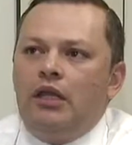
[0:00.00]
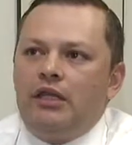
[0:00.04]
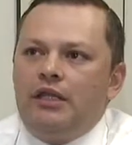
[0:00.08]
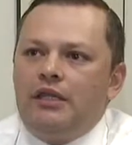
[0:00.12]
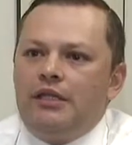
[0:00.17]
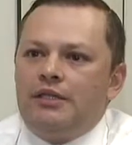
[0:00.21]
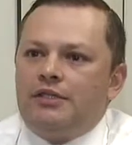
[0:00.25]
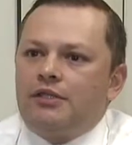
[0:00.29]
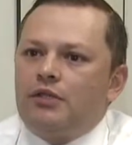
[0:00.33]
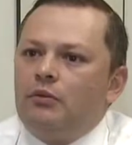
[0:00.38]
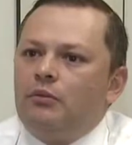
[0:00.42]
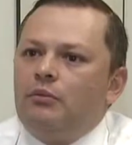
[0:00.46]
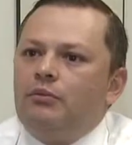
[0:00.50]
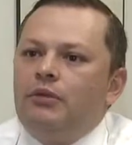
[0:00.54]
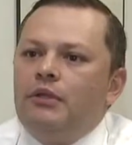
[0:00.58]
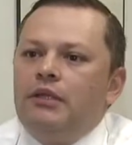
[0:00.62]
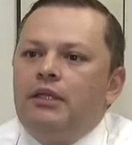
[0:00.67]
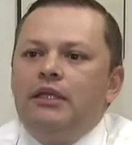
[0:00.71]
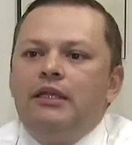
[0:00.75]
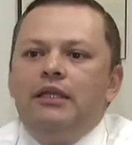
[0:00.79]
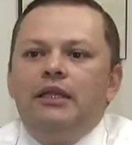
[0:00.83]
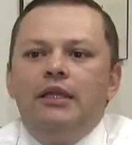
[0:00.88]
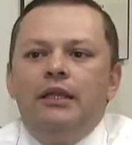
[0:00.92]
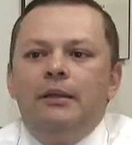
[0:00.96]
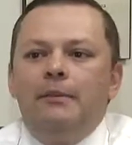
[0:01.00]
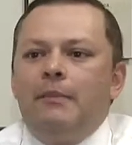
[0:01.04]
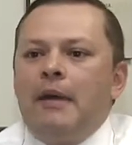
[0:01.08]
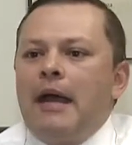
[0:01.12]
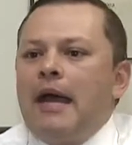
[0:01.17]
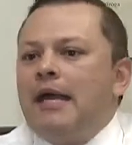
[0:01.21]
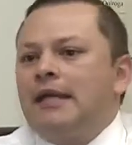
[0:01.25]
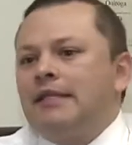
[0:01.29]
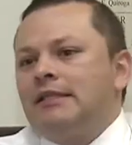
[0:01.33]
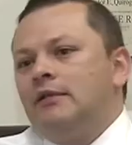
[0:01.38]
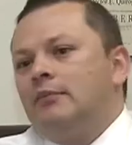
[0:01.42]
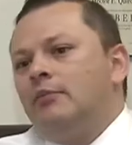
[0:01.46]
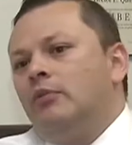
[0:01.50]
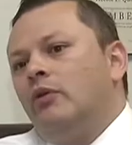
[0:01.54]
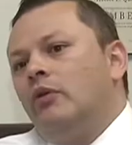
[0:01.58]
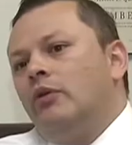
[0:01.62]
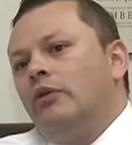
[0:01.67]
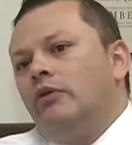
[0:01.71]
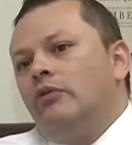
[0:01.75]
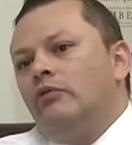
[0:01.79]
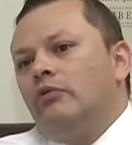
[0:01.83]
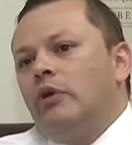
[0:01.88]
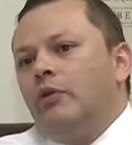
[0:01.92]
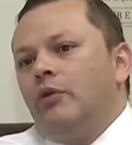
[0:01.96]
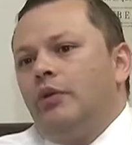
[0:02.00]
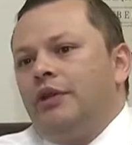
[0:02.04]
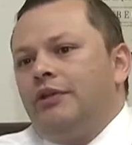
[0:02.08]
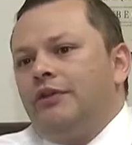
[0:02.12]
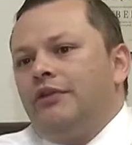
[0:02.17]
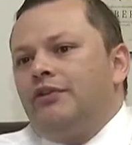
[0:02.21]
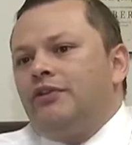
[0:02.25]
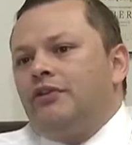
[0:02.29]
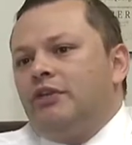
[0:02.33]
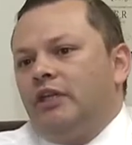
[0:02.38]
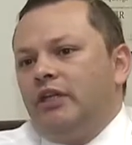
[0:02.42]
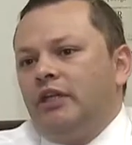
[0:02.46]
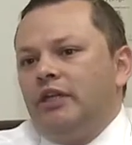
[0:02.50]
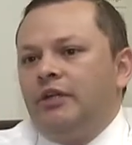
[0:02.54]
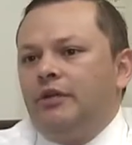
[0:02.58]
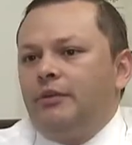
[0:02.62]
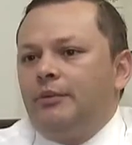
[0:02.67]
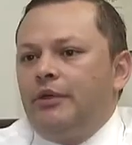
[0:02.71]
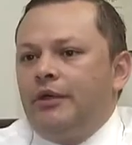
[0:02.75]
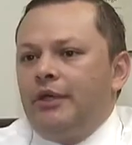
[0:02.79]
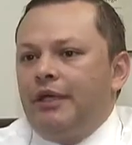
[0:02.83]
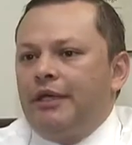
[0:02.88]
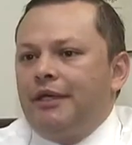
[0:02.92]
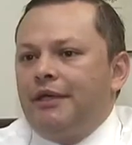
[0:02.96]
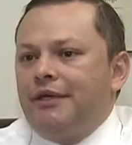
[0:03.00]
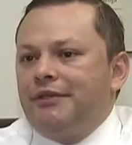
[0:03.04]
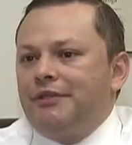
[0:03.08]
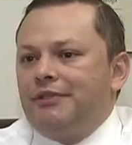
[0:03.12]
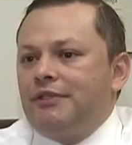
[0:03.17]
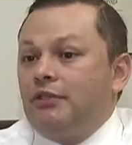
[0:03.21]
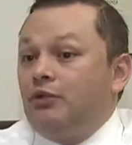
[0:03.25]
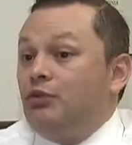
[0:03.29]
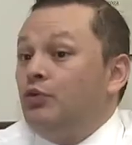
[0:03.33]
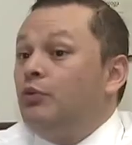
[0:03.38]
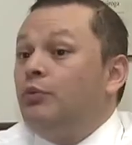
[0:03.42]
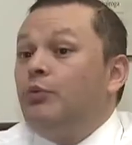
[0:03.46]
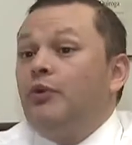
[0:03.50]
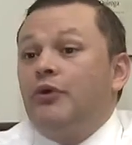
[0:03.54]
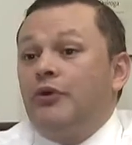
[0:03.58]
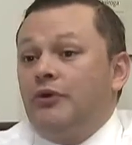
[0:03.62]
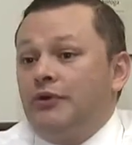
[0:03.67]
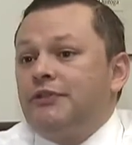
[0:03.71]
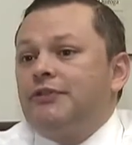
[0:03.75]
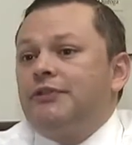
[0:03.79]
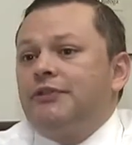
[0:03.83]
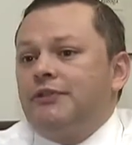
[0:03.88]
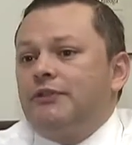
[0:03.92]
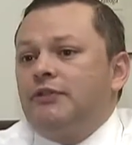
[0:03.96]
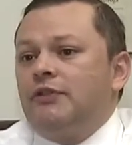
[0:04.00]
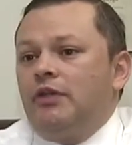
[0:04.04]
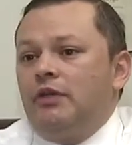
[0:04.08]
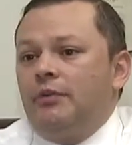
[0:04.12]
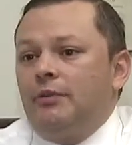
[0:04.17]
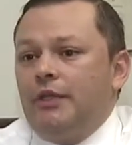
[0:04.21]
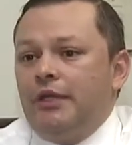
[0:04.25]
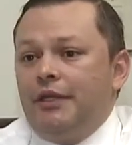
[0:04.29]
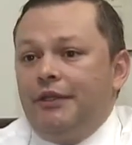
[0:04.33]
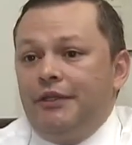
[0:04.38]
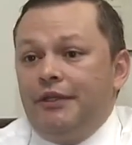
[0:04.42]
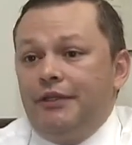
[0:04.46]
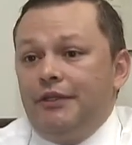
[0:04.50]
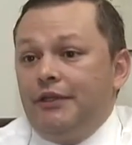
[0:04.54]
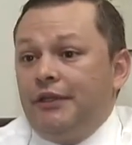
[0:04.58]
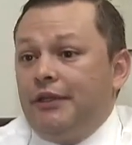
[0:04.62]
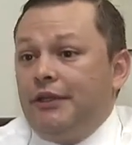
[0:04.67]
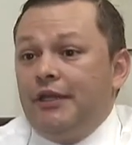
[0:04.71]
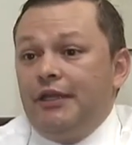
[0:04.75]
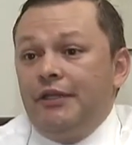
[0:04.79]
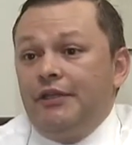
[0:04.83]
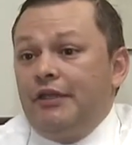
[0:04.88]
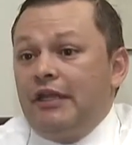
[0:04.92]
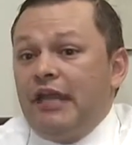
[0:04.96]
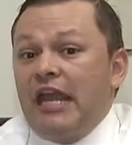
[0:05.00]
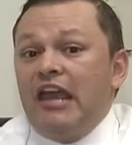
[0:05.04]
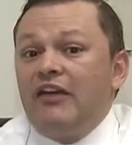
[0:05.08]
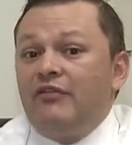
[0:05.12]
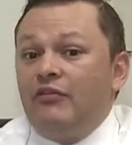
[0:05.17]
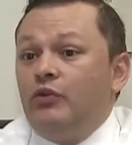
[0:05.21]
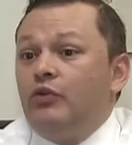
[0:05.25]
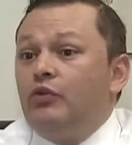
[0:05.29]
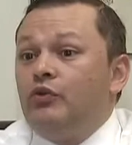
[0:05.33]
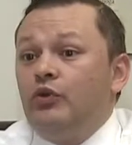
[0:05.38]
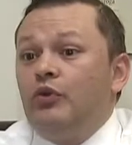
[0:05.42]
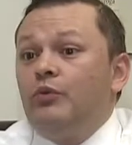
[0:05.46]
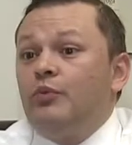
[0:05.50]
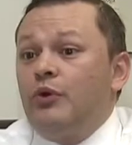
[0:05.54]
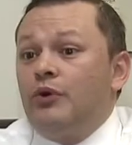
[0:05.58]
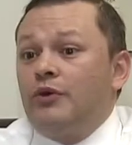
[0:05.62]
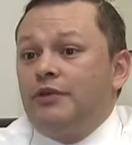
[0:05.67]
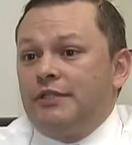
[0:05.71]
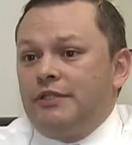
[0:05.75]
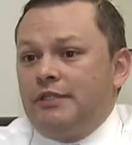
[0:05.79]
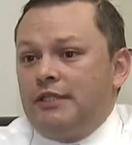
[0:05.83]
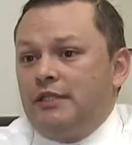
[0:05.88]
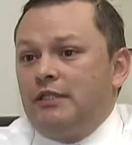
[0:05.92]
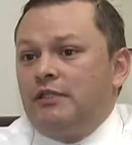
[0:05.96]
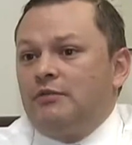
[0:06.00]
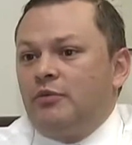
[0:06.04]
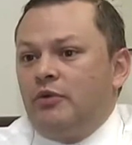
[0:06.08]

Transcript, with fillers: is completely past the point of what we understand in America as a due process. I mean, I think they, they have no due process at this